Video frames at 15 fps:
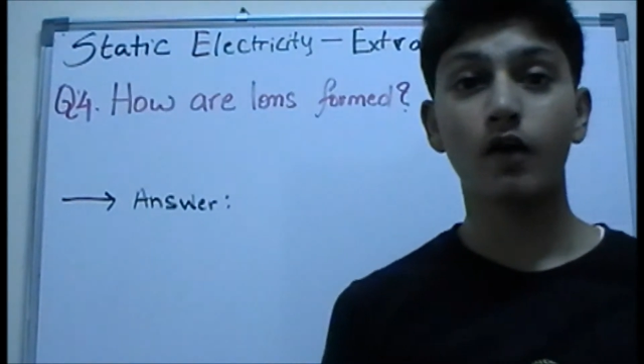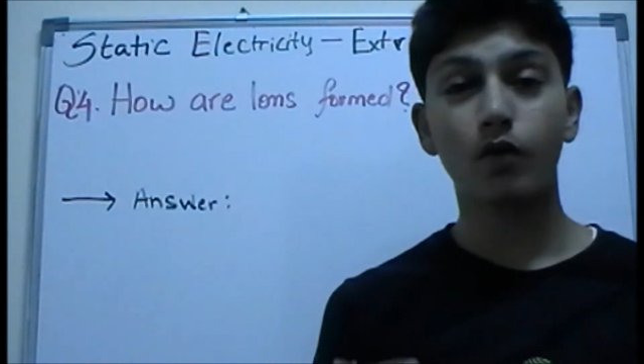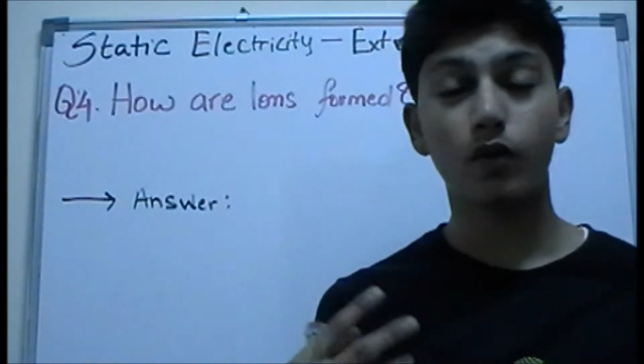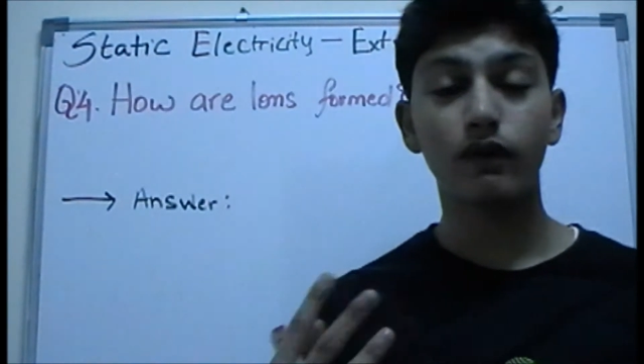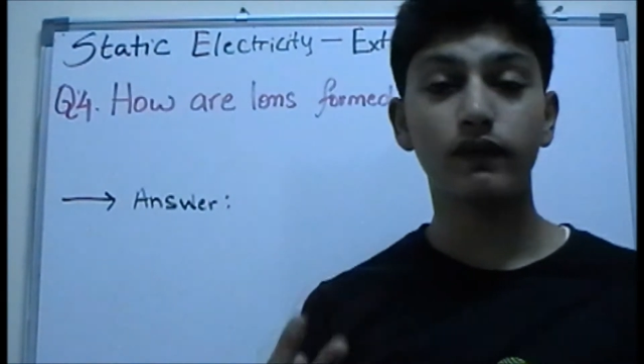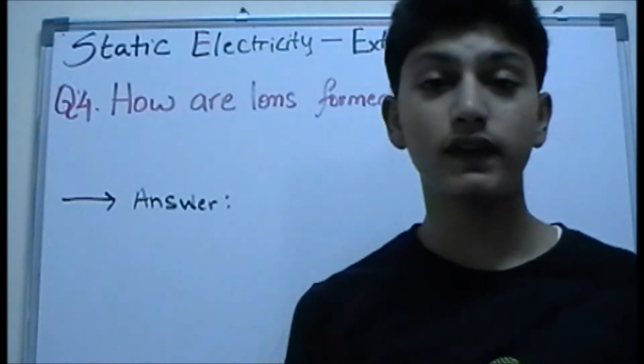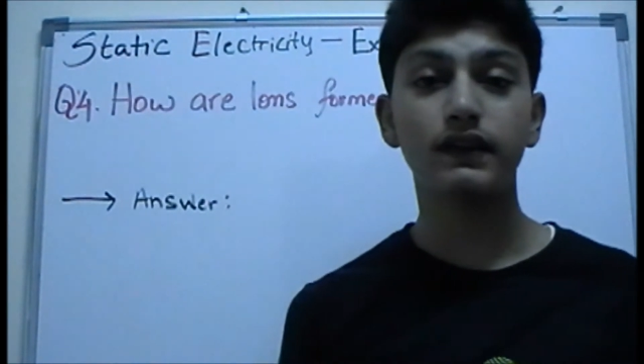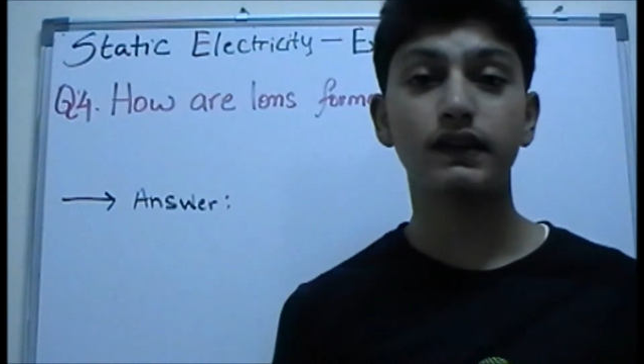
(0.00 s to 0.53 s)

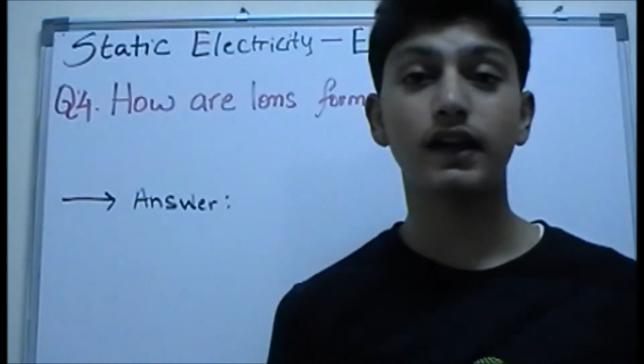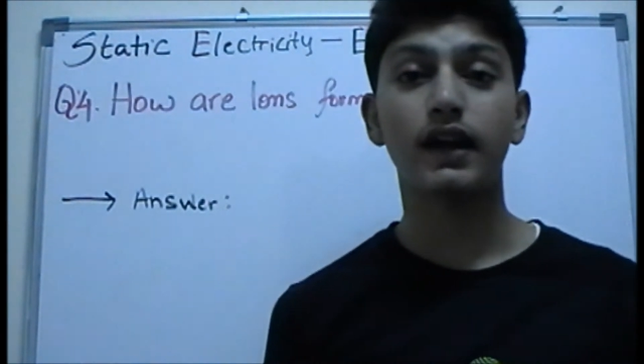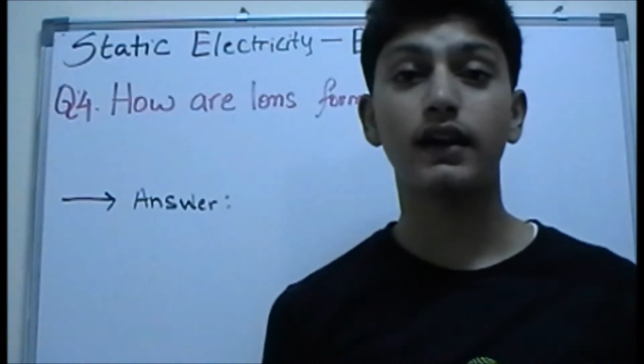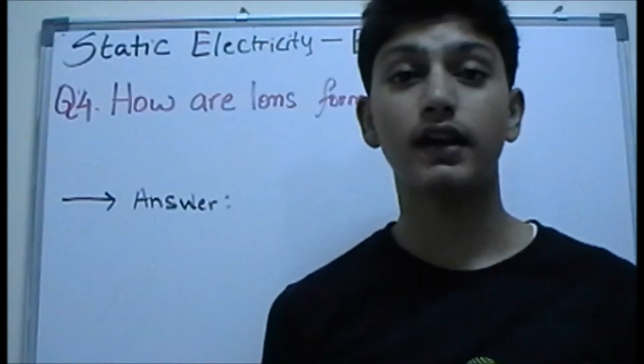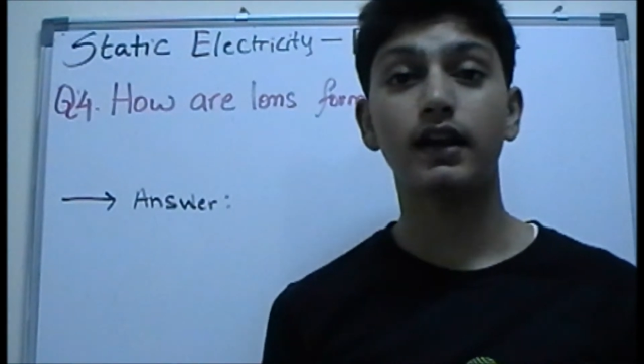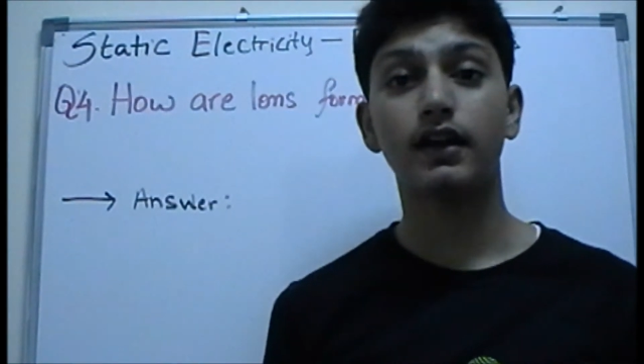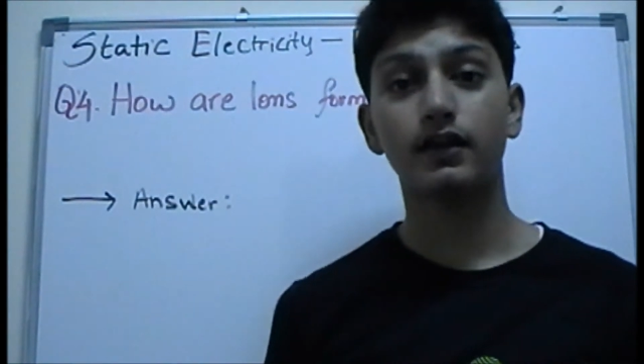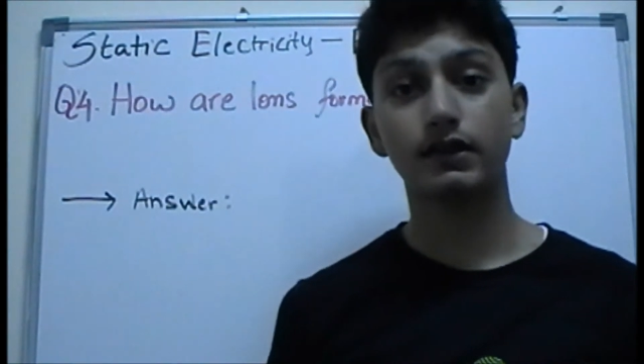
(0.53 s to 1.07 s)
what we said
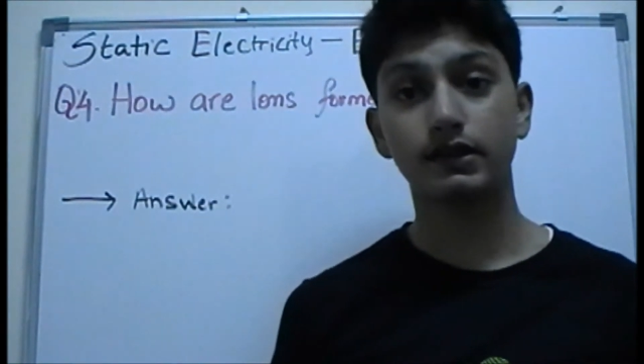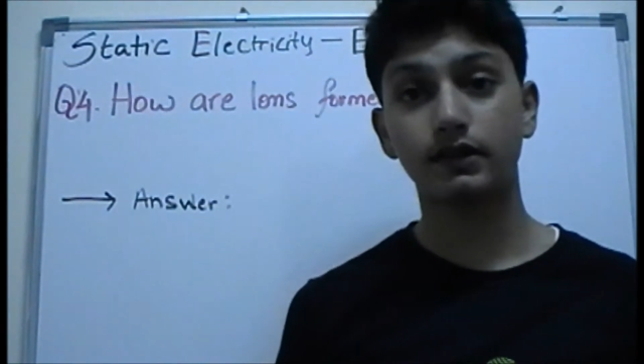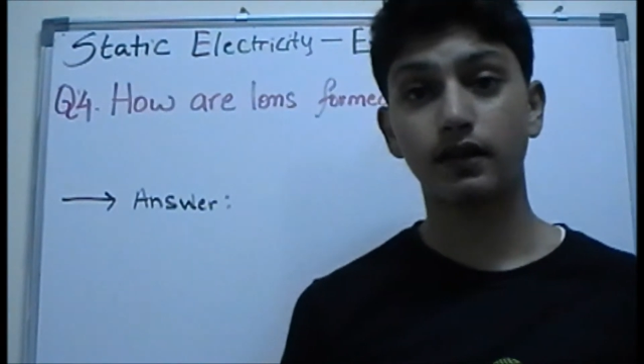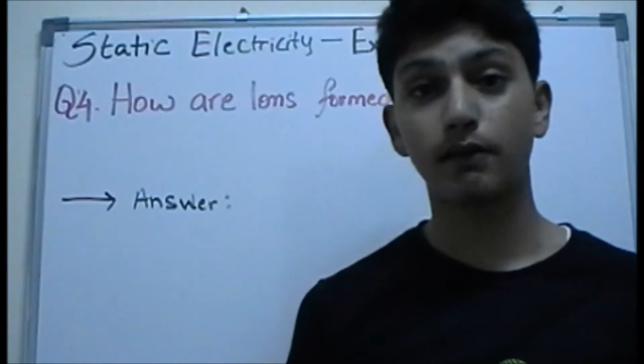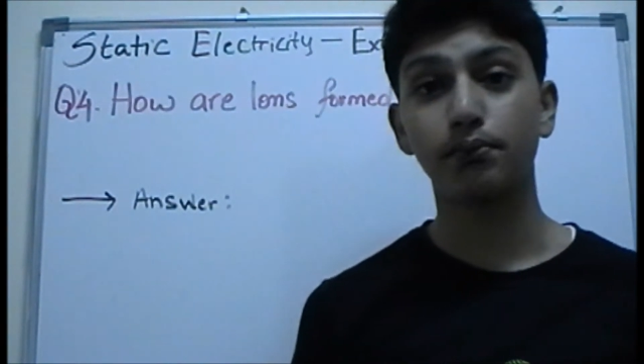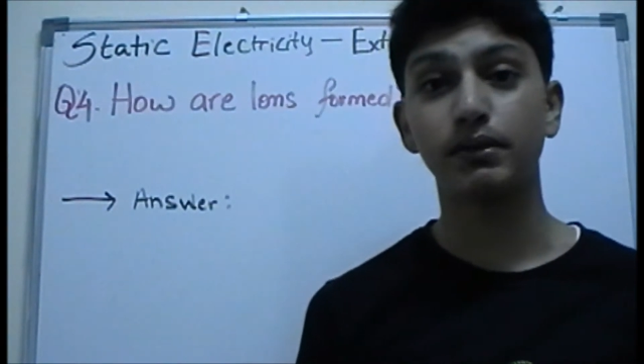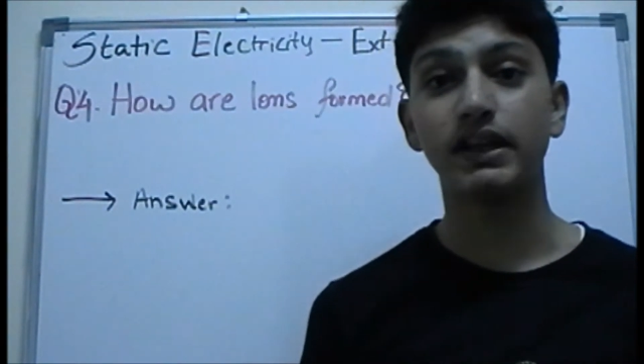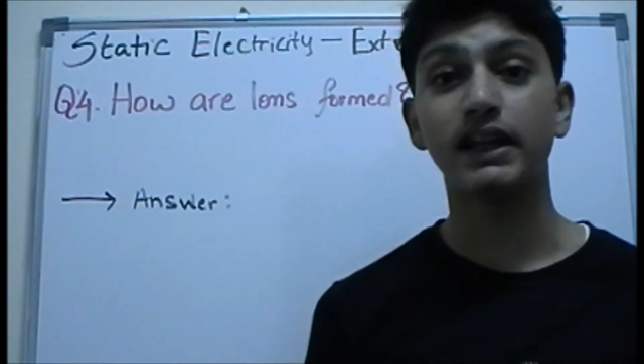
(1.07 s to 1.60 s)
in a
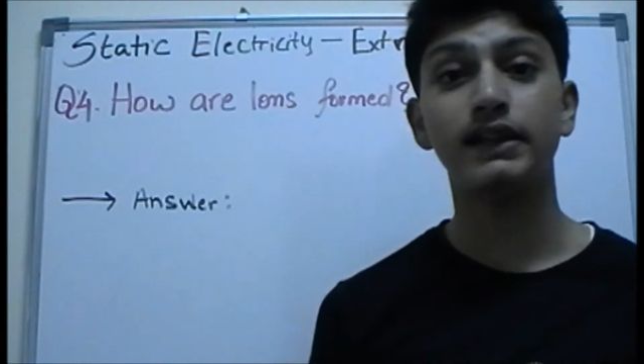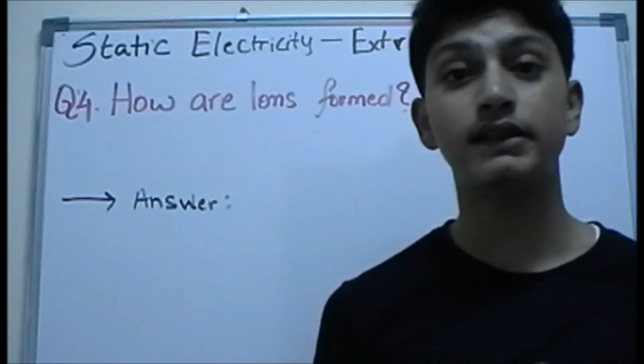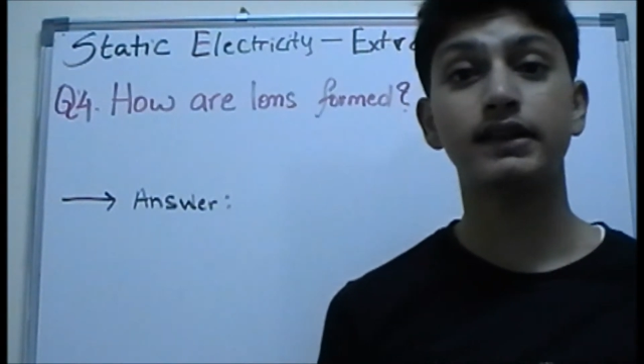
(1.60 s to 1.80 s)
complete